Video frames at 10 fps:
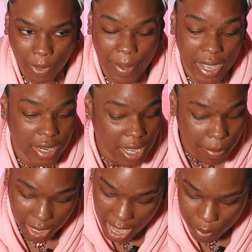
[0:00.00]

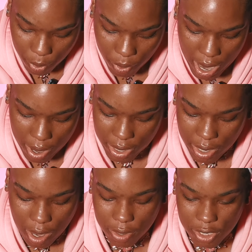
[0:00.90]
pandemic came around
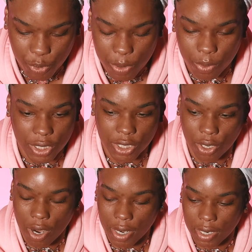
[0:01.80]
and all these people just
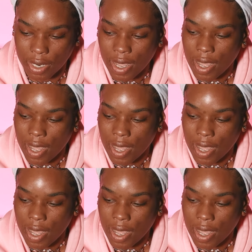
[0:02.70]
started